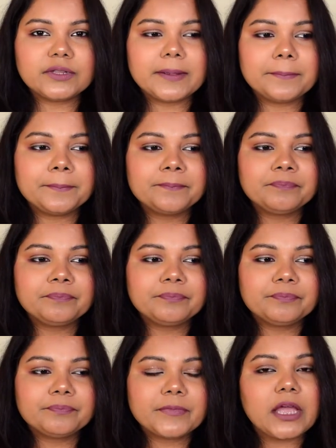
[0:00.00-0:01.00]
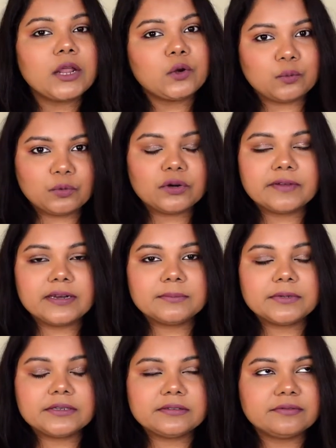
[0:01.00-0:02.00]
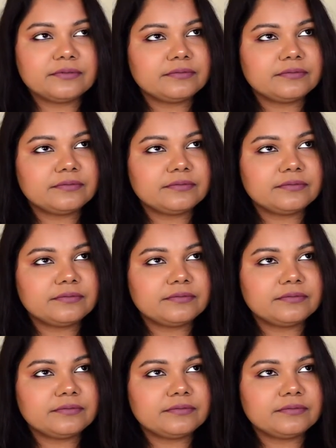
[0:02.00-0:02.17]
them are no more available.